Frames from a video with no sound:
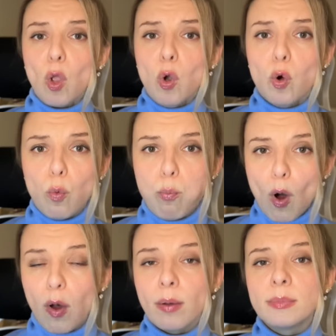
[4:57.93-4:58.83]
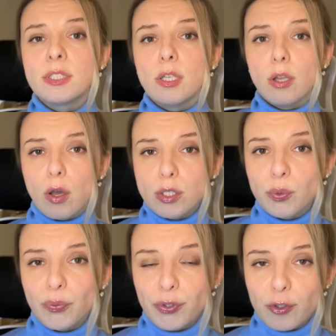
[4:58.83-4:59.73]
who bombed lots
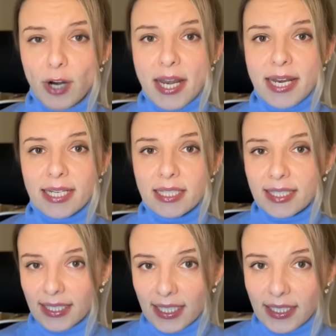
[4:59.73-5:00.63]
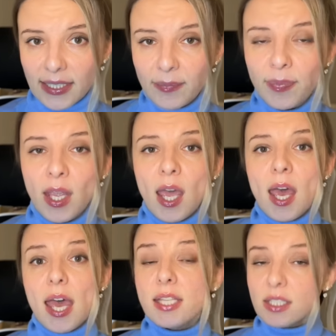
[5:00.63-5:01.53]
of Ukrainian cities
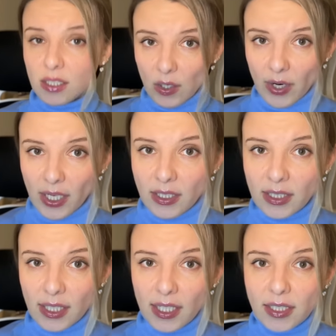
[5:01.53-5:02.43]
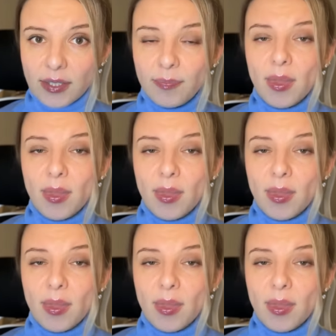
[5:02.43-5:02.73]
and Syrian cities,